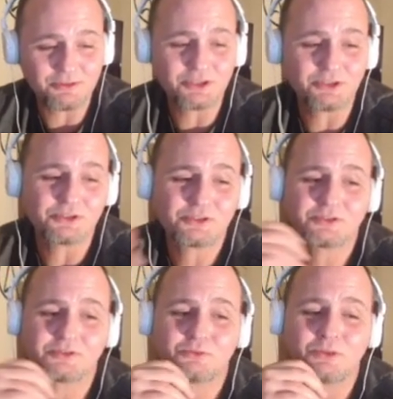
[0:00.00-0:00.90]

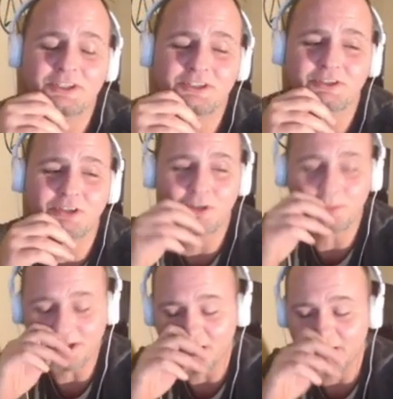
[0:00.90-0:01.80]
Reveals wants to call
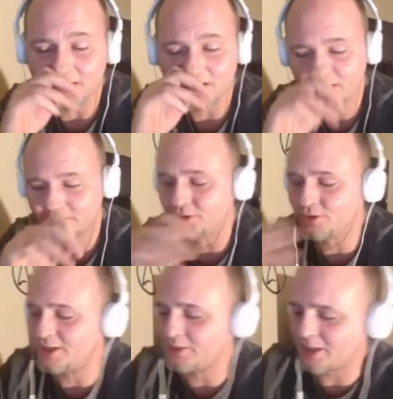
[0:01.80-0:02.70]
me a liar, you know,
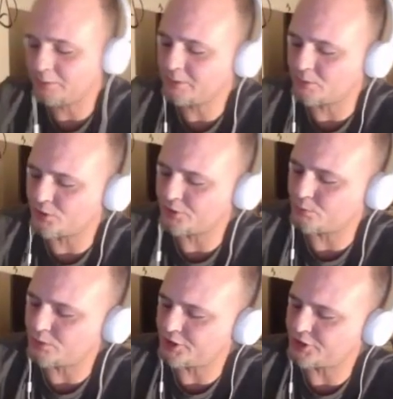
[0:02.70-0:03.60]
I'd be more than
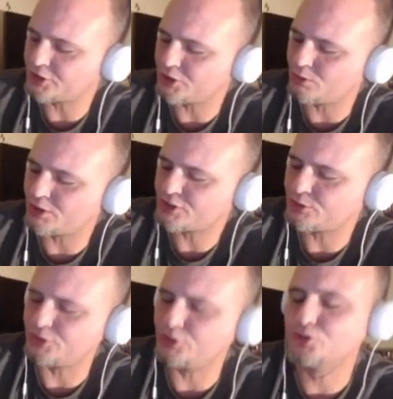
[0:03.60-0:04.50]
willing to go
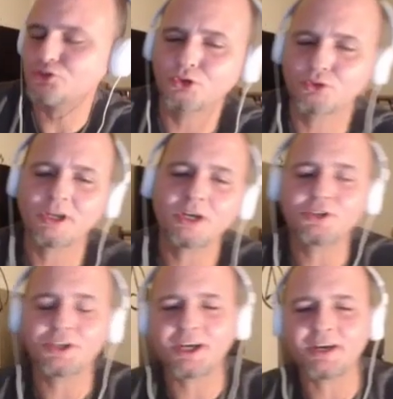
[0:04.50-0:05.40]
onto a neutral
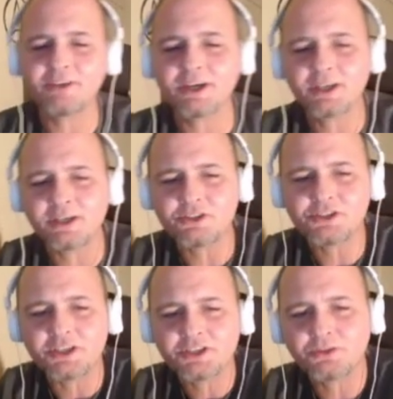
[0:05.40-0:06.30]
ground and have that
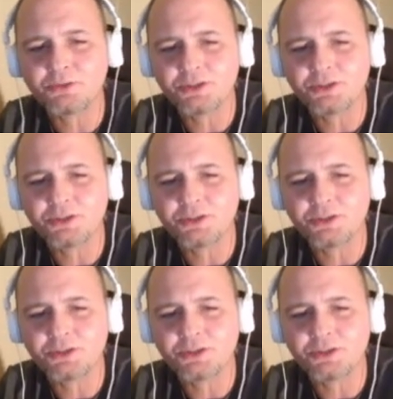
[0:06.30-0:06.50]
conversation with him.